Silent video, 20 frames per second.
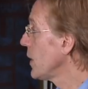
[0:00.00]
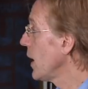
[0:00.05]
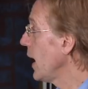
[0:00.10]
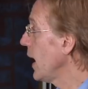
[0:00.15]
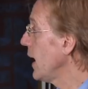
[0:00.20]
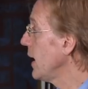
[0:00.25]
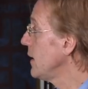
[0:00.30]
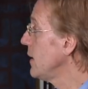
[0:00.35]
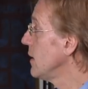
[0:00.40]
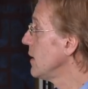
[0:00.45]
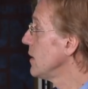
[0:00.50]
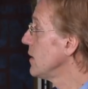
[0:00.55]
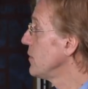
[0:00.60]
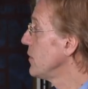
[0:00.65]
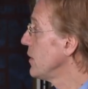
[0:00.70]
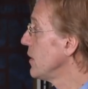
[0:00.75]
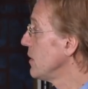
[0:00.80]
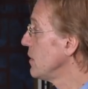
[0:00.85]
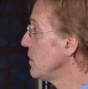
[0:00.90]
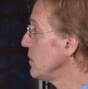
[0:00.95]
And
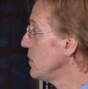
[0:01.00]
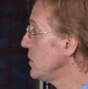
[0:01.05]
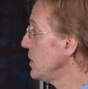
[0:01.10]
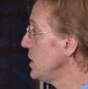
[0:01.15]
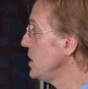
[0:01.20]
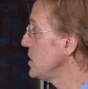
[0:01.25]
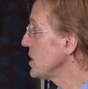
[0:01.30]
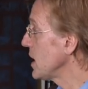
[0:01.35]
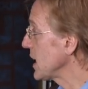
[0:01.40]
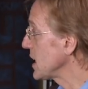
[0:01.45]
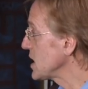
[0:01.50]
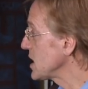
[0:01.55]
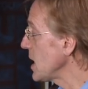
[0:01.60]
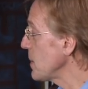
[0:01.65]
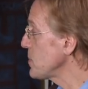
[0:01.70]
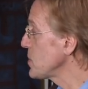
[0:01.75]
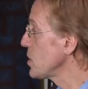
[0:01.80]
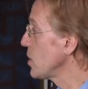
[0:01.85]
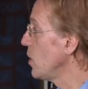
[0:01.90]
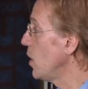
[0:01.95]
these
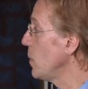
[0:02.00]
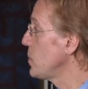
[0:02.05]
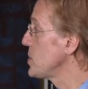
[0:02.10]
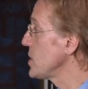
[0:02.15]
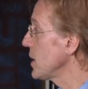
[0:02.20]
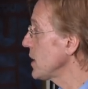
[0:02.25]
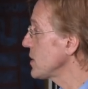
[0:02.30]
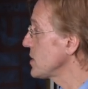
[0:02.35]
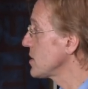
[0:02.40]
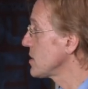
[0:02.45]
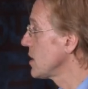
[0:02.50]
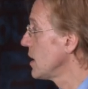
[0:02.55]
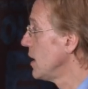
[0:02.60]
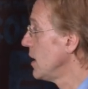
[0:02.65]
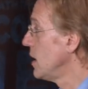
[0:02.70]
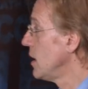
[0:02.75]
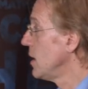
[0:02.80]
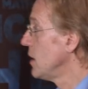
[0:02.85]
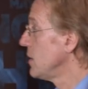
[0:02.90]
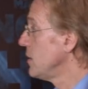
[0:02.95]
exceptional objects
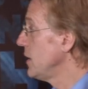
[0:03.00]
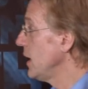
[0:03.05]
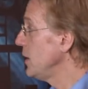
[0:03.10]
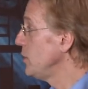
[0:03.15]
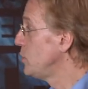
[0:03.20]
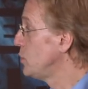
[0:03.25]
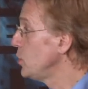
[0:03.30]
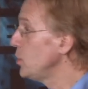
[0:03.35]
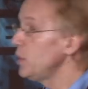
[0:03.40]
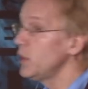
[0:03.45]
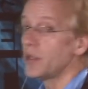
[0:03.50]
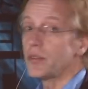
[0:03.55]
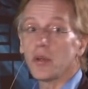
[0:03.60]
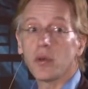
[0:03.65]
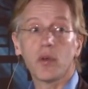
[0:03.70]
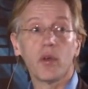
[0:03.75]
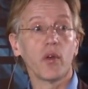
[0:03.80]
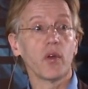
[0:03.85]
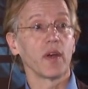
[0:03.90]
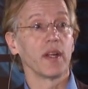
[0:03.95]
they do not
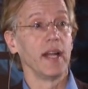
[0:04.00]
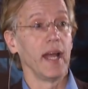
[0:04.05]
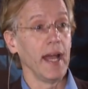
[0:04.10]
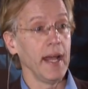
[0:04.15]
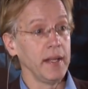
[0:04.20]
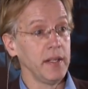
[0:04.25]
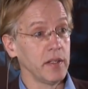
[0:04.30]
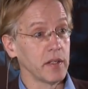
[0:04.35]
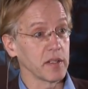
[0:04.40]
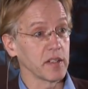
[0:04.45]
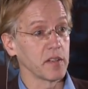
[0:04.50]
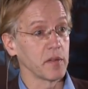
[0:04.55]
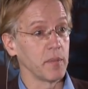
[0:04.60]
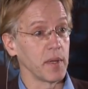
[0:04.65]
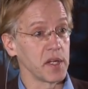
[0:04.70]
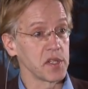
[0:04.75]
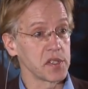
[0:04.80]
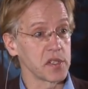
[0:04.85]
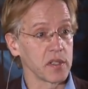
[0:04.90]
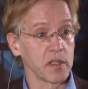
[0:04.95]
occur in any other
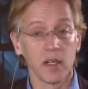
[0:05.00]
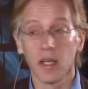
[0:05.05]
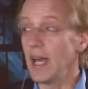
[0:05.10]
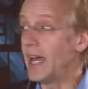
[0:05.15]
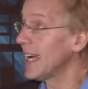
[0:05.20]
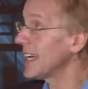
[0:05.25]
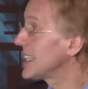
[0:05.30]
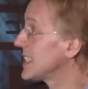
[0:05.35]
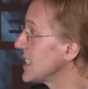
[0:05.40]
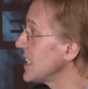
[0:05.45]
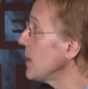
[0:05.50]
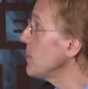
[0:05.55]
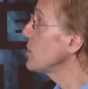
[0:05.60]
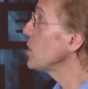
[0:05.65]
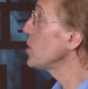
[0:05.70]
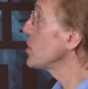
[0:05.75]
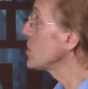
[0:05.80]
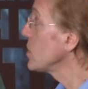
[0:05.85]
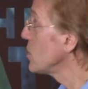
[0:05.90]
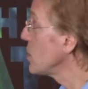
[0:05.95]
dimension except
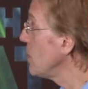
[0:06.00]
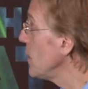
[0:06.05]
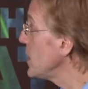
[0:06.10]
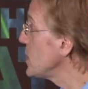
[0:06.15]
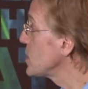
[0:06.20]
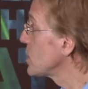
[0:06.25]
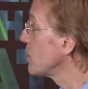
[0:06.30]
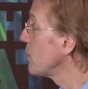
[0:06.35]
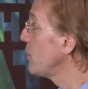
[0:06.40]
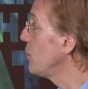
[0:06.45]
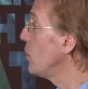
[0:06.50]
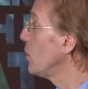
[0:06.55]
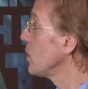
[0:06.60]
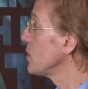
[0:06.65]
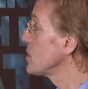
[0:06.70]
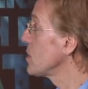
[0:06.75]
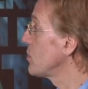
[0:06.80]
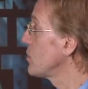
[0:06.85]
also dimension 4. So